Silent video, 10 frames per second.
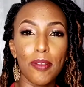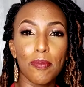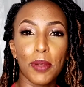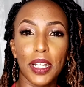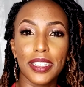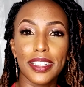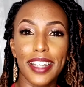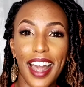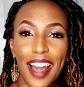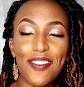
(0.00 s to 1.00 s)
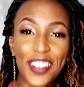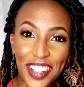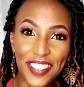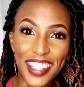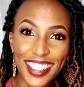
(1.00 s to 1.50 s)
But I'm
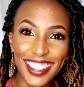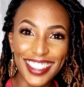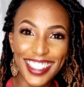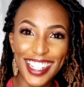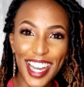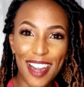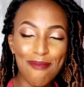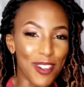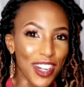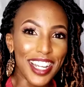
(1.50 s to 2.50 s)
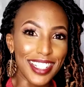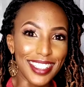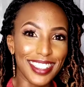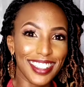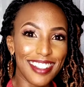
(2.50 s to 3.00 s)
forgiven. I'm
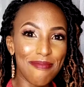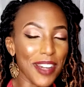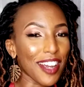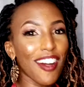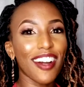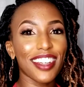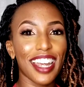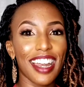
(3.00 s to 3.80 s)
graced by God.